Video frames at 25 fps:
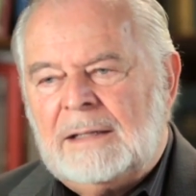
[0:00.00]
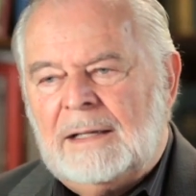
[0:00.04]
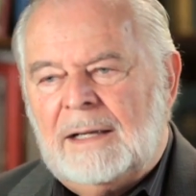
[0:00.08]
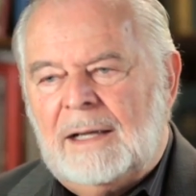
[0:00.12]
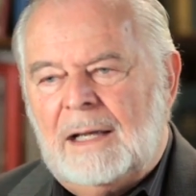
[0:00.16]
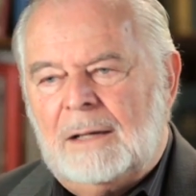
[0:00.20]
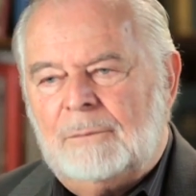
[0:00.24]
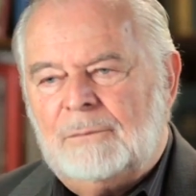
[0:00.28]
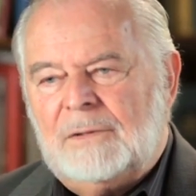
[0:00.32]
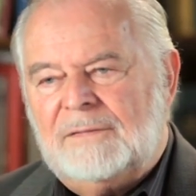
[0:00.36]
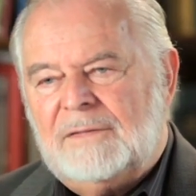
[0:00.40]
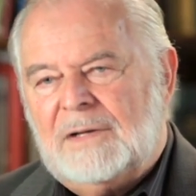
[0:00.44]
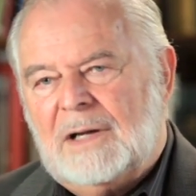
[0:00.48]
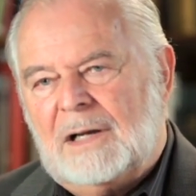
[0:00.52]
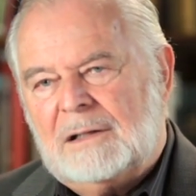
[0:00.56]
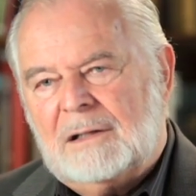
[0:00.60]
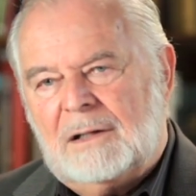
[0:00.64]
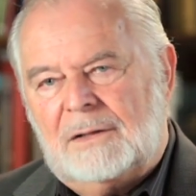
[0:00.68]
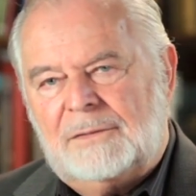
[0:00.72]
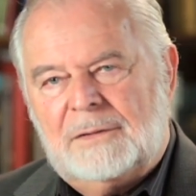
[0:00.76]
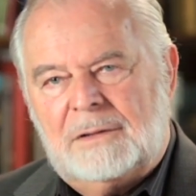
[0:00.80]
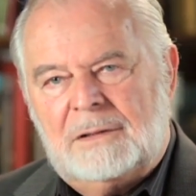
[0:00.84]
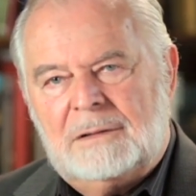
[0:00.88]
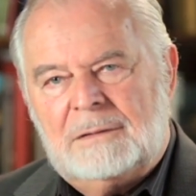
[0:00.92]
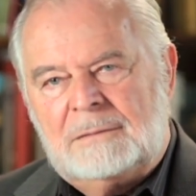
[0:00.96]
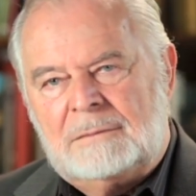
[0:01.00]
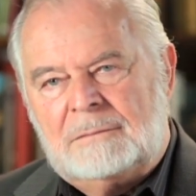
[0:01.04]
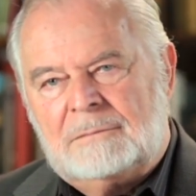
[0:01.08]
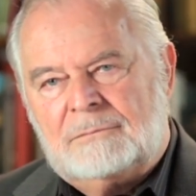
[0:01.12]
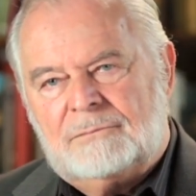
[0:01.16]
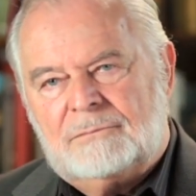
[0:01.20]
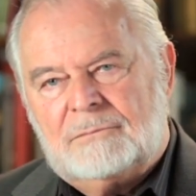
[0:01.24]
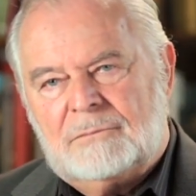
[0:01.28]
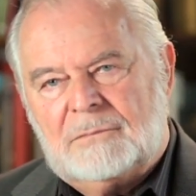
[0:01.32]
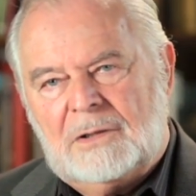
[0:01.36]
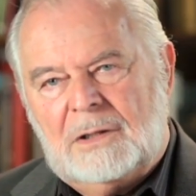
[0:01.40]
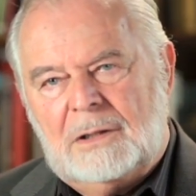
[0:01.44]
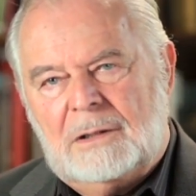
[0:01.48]
And we've got other
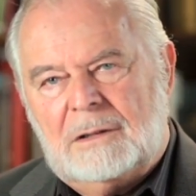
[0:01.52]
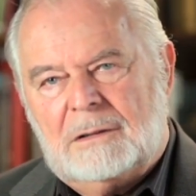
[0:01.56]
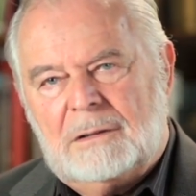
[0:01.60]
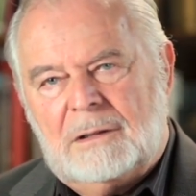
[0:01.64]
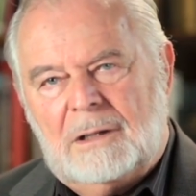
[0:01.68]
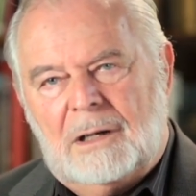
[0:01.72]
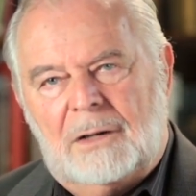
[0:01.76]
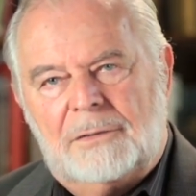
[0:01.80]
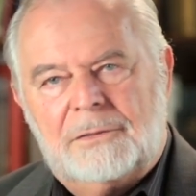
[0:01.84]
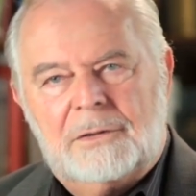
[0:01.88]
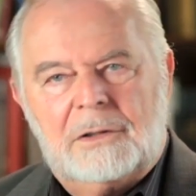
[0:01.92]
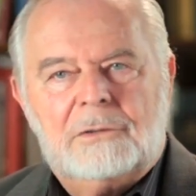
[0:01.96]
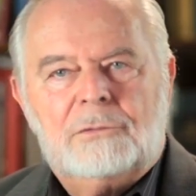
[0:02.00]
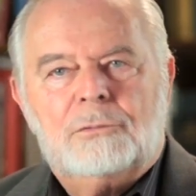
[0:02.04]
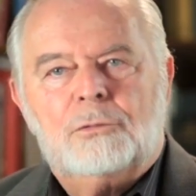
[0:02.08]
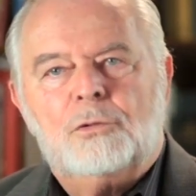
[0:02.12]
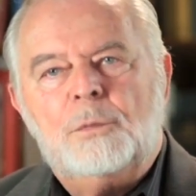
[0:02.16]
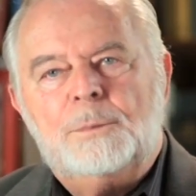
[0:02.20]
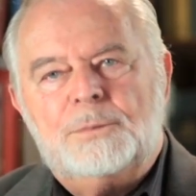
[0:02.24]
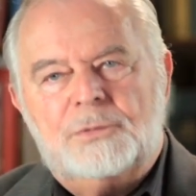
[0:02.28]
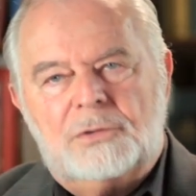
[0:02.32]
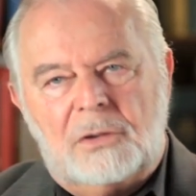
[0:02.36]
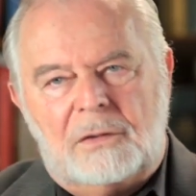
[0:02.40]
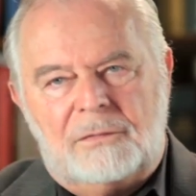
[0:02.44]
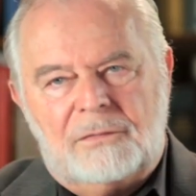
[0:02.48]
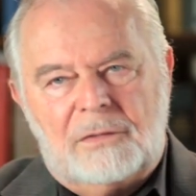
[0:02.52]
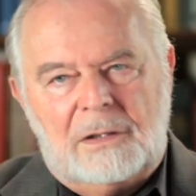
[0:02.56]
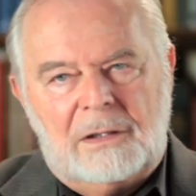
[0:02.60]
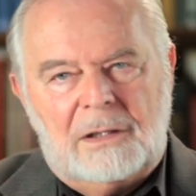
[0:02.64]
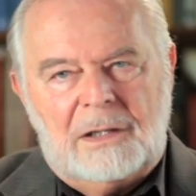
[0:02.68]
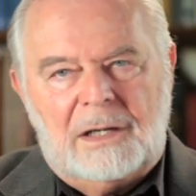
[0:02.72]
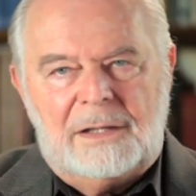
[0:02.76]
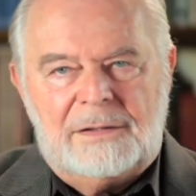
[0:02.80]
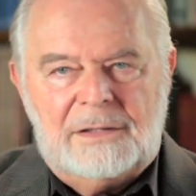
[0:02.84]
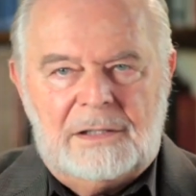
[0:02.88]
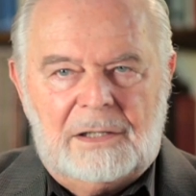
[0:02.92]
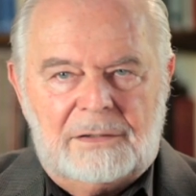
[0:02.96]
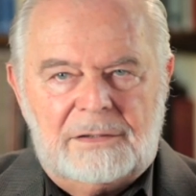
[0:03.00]
groups over
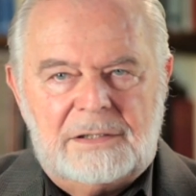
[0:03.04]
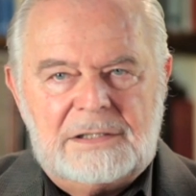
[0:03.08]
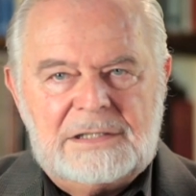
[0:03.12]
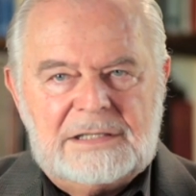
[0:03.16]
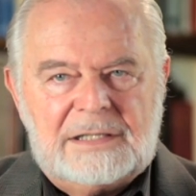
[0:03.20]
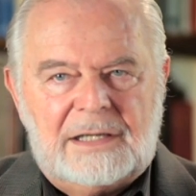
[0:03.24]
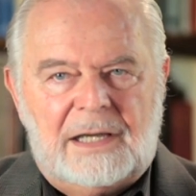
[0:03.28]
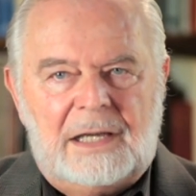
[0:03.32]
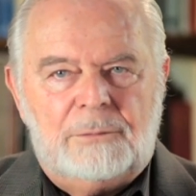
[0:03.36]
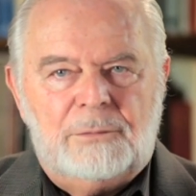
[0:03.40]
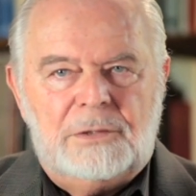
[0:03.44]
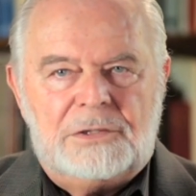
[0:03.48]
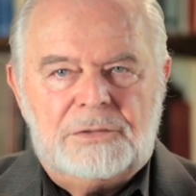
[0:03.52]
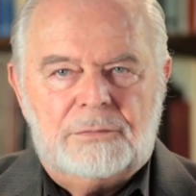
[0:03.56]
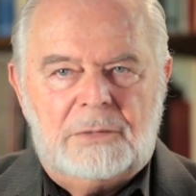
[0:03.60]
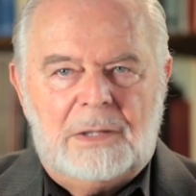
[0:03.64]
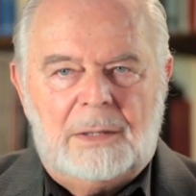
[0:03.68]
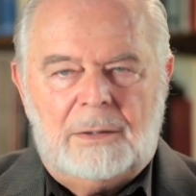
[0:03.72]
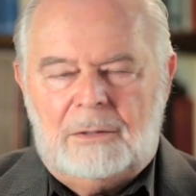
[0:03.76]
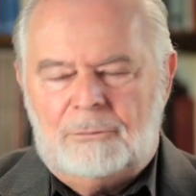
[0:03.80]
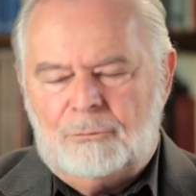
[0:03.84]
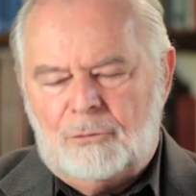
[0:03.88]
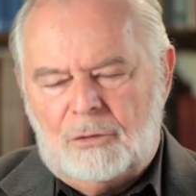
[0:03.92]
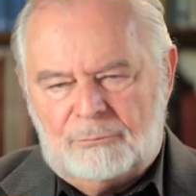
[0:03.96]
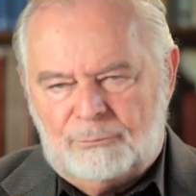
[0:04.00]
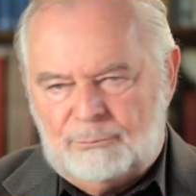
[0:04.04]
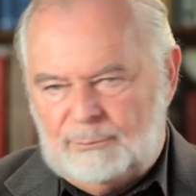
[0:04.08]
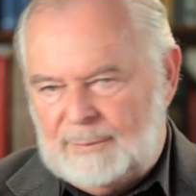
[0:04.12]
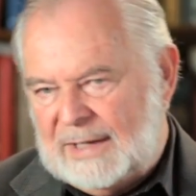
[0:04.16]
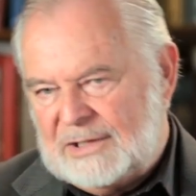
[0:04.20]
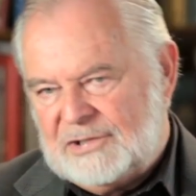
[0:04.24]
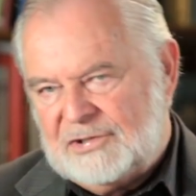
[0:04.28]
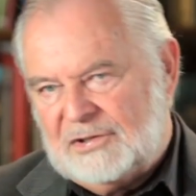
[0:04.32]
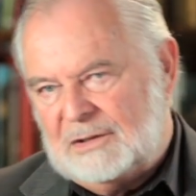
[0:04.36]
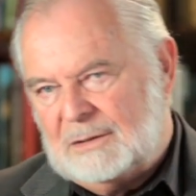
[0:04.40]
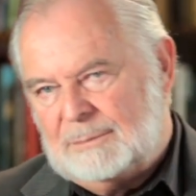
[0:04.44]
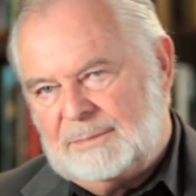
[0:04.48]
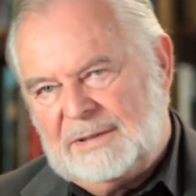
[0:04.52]
on the other side, which I won't
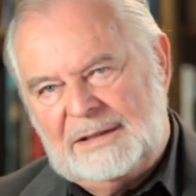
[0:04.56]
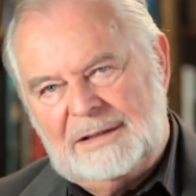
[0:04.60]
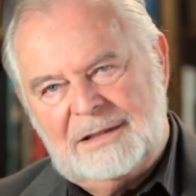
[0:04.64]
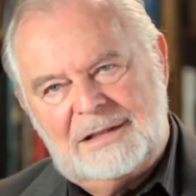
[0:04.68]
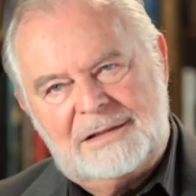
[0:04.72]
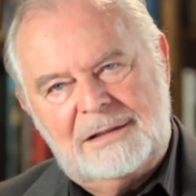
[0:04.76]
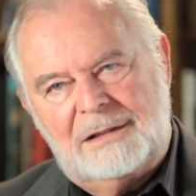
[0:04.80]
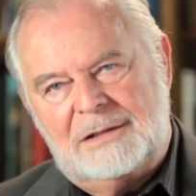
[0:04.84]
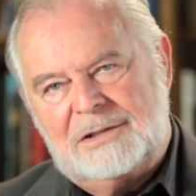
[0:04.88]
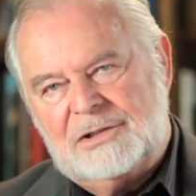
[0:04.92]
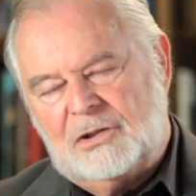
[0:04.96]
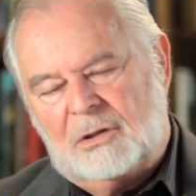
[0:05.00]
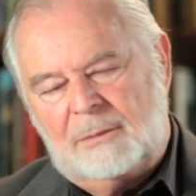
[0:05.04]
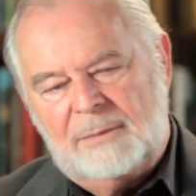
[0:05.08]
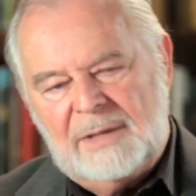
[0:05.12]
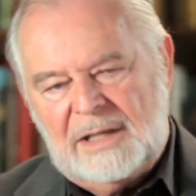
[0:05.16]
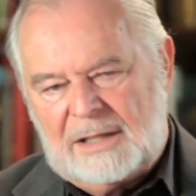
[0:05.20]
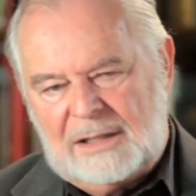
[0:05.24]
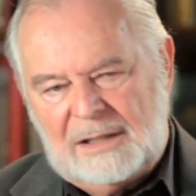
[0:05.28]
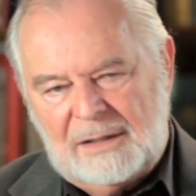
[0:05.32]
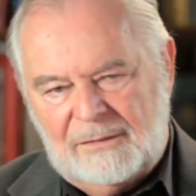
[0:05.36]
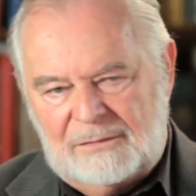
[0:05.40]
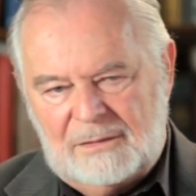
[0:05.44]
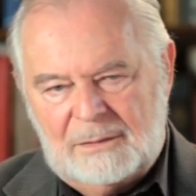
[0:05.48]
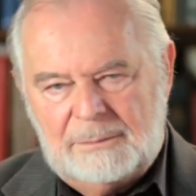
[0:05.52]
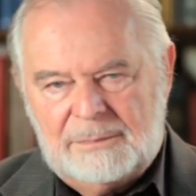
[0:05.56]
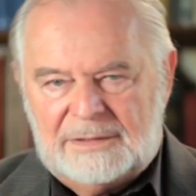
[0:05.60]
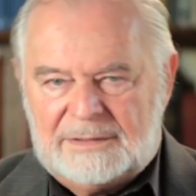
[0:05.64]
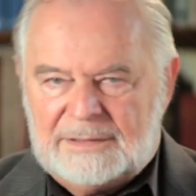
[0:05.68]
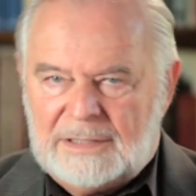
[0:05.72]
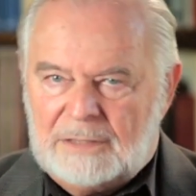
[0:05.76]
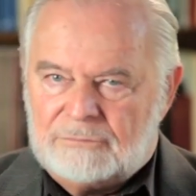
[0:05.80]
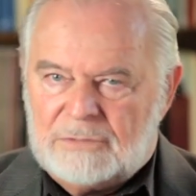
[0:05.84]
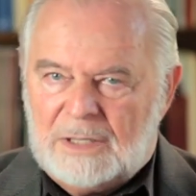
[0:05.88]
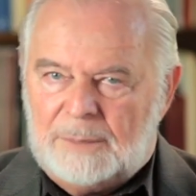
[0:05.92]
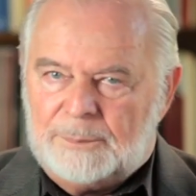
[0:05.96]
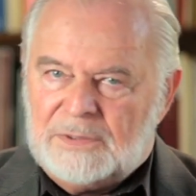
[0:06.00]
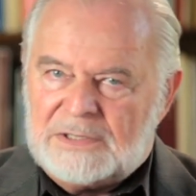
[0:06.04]
mention them because there's so many of them, but they
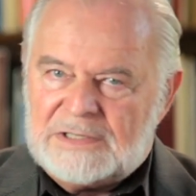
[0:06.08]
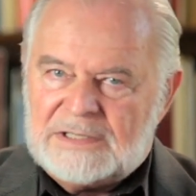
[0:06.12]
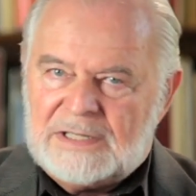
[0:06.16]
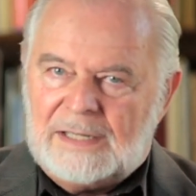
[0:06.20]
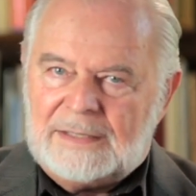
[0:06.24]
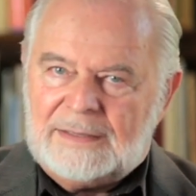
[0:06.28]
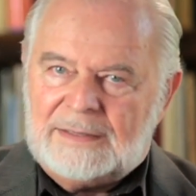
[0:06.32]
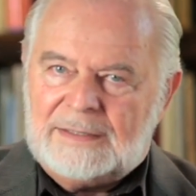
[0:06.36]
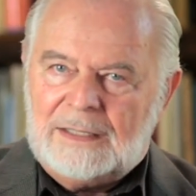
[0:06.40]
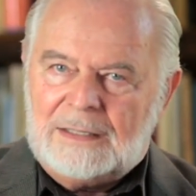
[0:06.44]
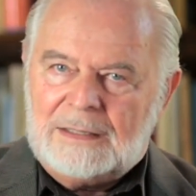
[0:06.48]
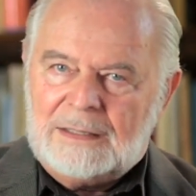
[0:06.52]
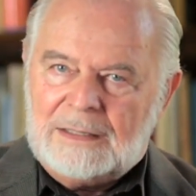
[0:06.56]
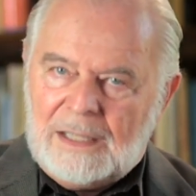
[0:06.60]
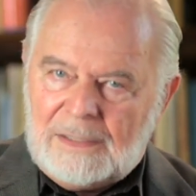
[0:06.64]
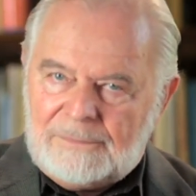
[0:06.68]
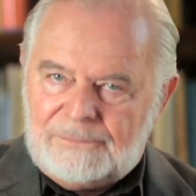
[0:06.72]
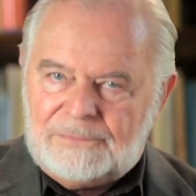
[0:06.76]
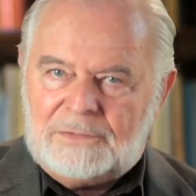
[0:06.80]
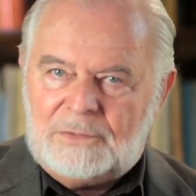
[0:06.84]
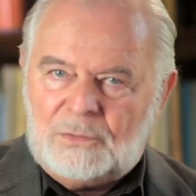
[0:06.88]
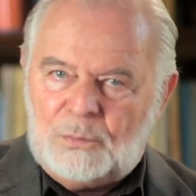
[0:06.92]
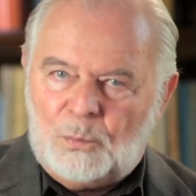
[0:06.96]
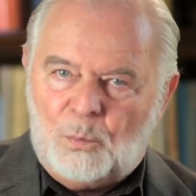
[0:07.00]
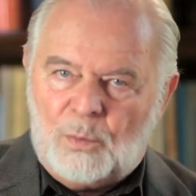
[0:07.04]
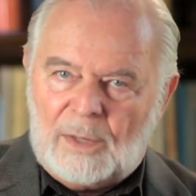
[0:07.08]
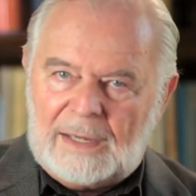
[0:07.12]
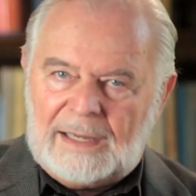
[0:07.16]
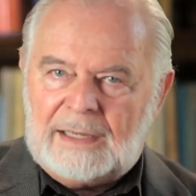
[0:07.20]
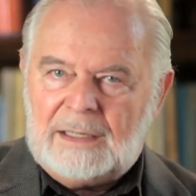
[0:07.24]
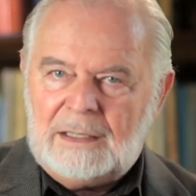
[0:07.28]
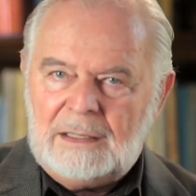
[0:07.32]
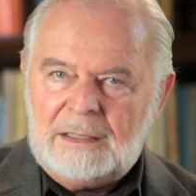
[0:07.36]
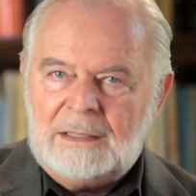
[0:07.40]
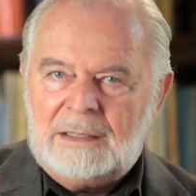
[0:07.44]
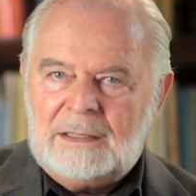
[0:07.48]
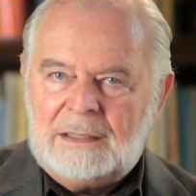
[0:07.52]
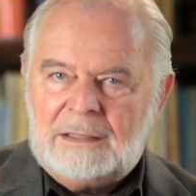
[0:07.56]
represent the left
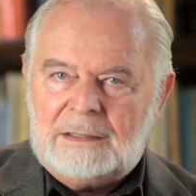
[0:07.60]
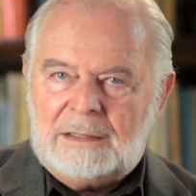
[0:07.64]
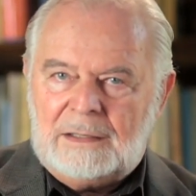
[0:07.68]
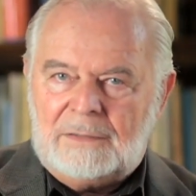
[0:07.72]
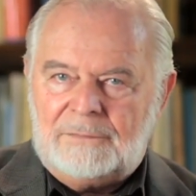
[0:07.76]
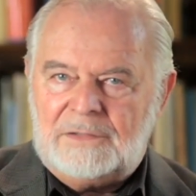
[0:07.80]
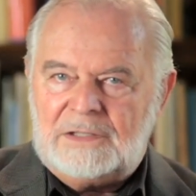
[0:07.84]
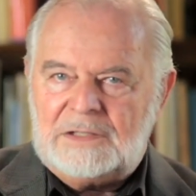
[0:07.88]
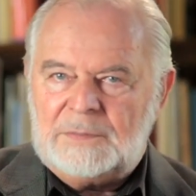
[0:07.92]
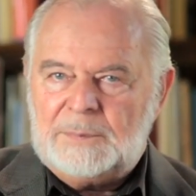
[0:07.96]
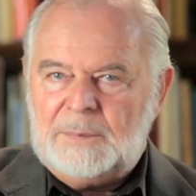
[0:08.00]
wing of this